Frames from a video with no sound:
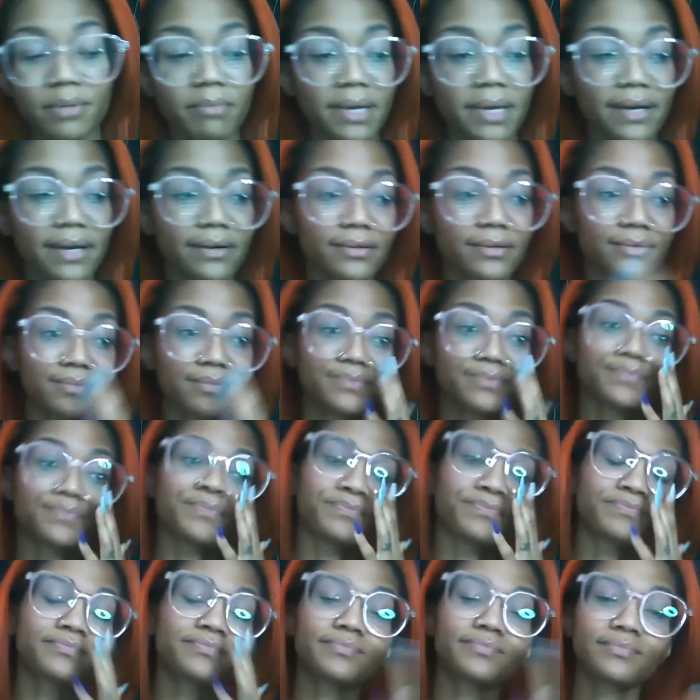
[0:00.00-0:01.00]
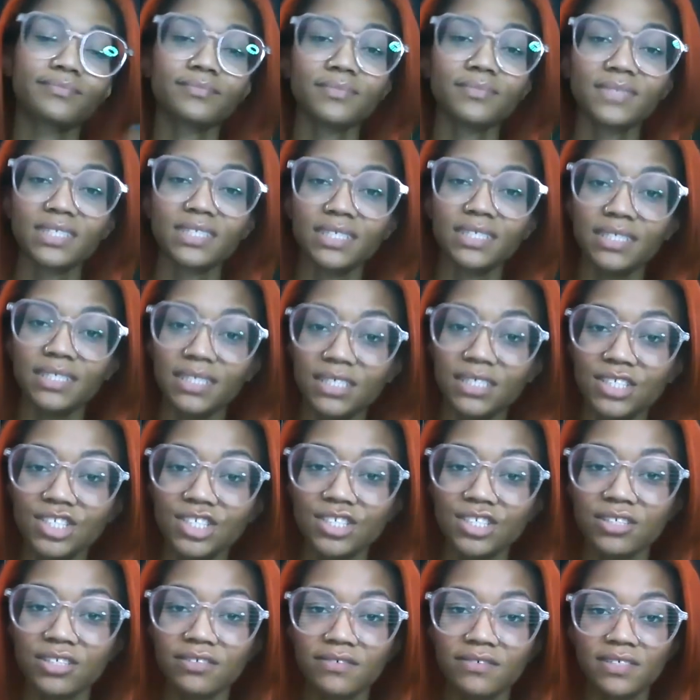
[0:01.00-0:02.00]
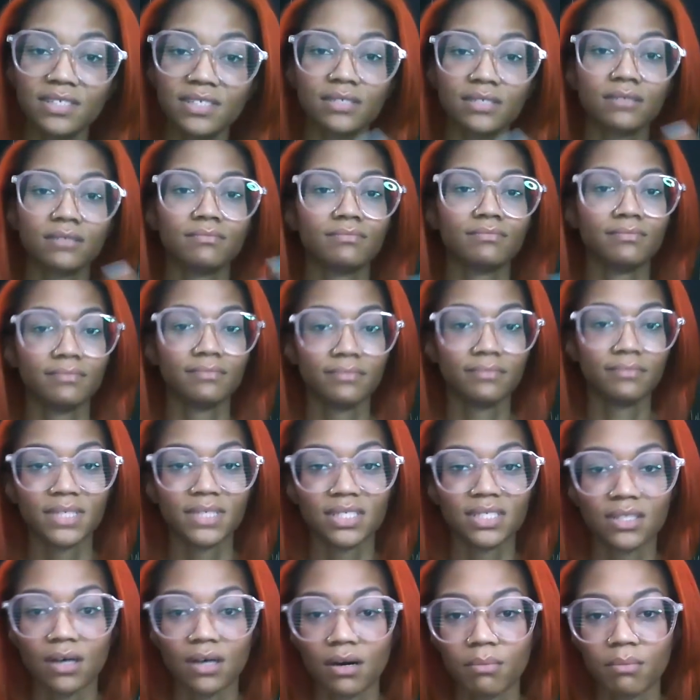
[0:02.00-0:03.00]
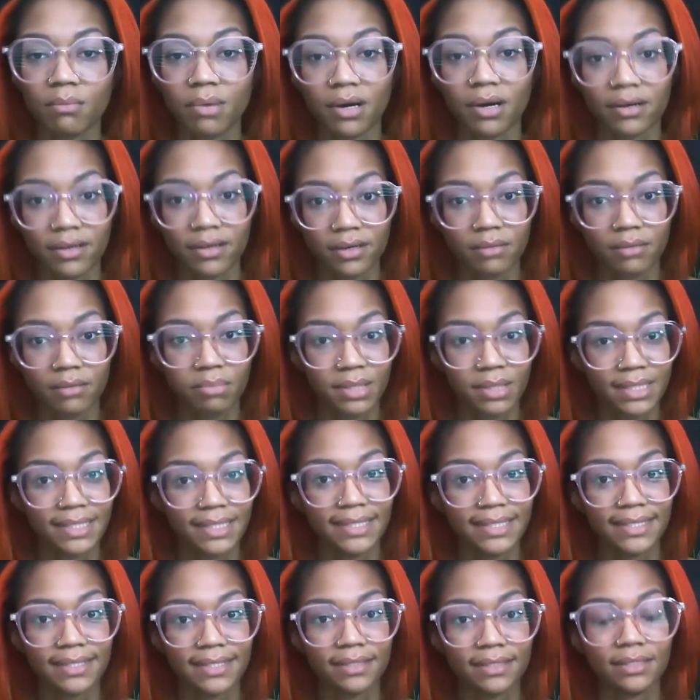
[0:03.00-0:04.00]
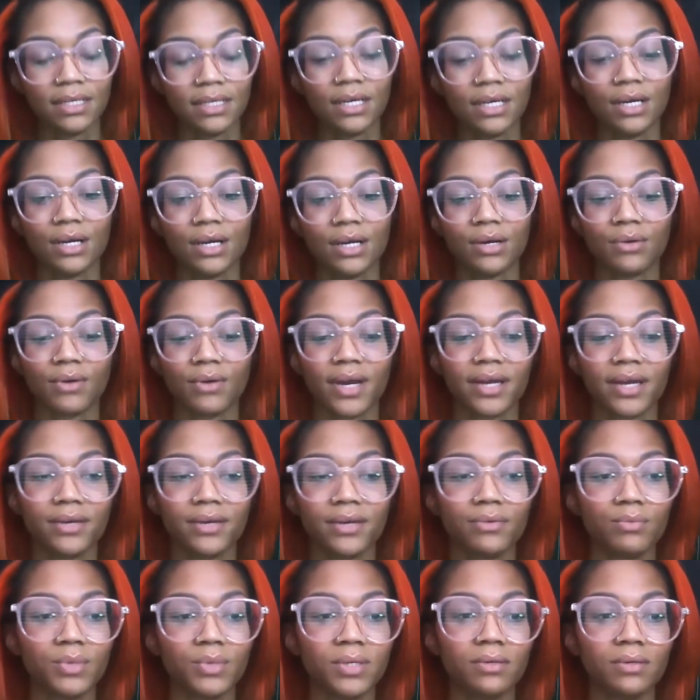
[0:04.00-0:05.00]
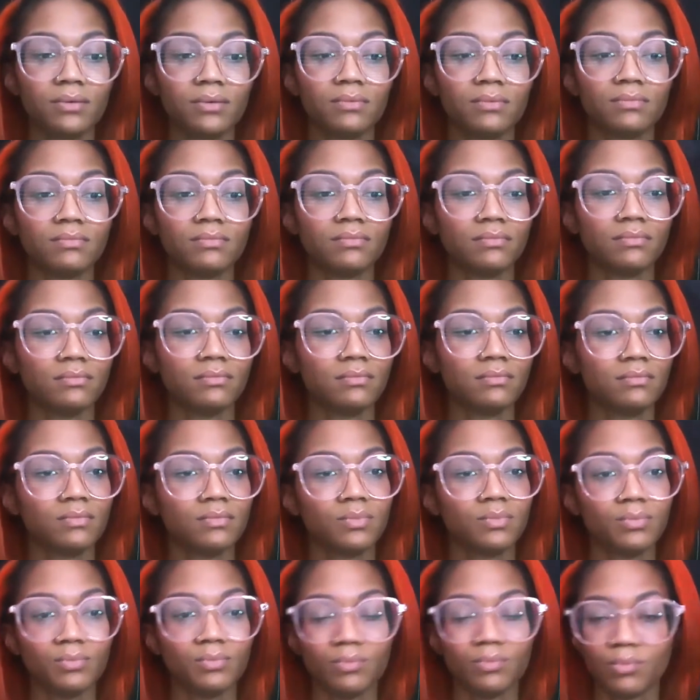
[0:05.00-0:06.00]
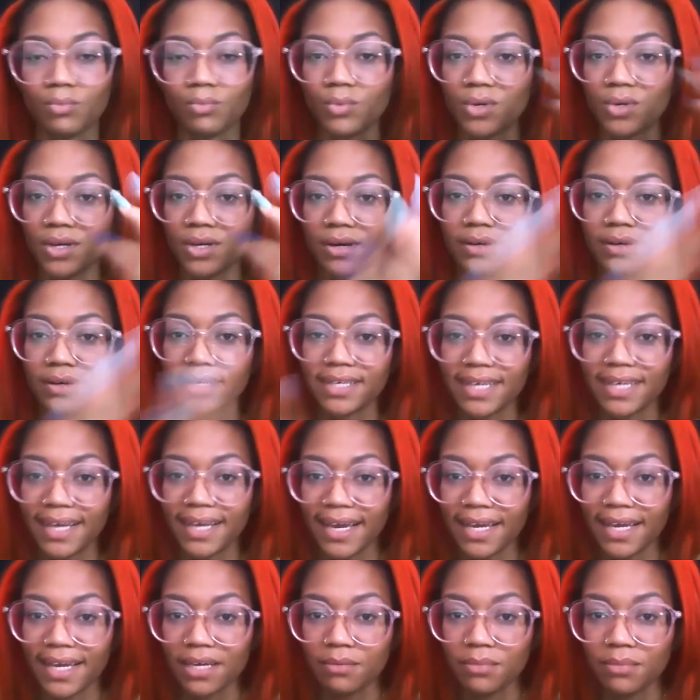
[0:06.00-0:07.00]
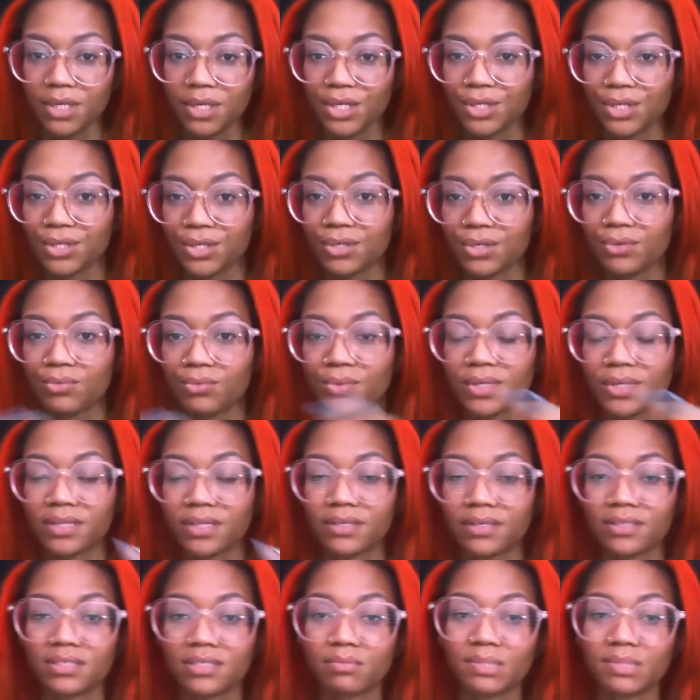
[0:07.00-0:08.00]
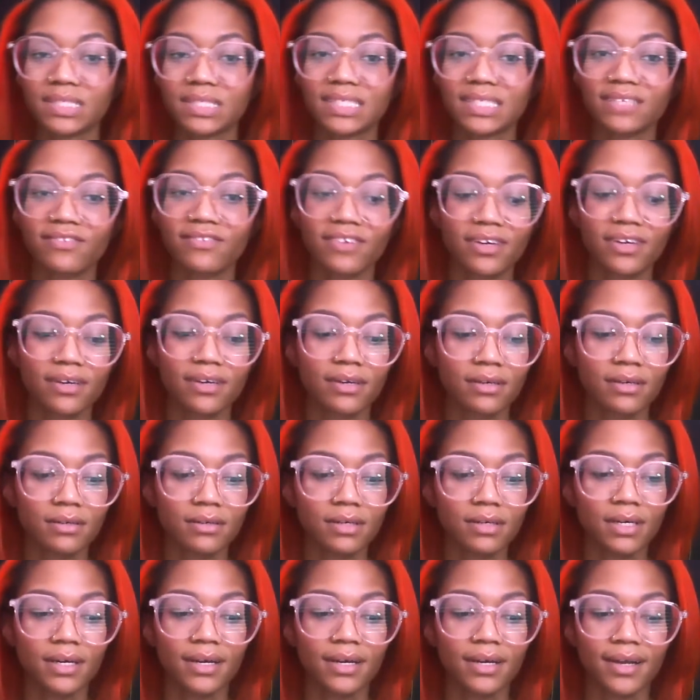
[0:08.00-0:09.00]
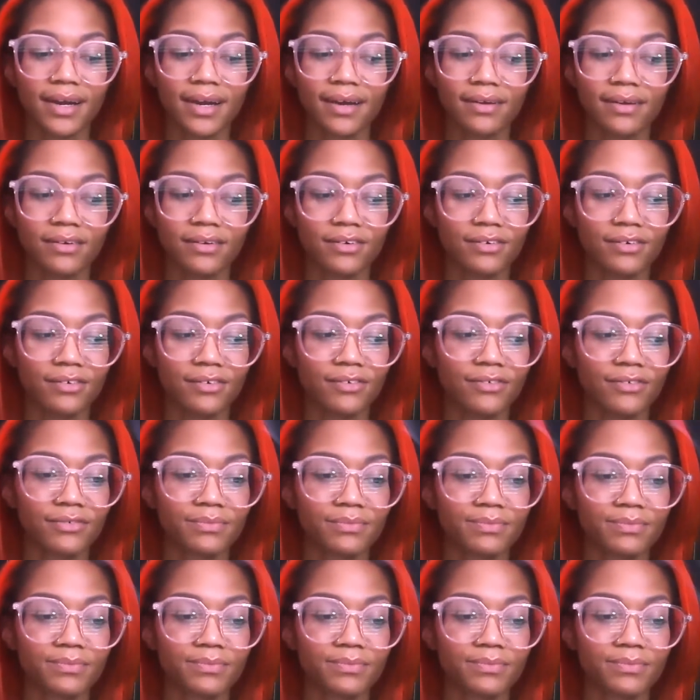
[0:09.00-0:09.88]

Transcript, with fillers: about, these shifts, it's all part of the plan, right? We we already came here with a specific kind of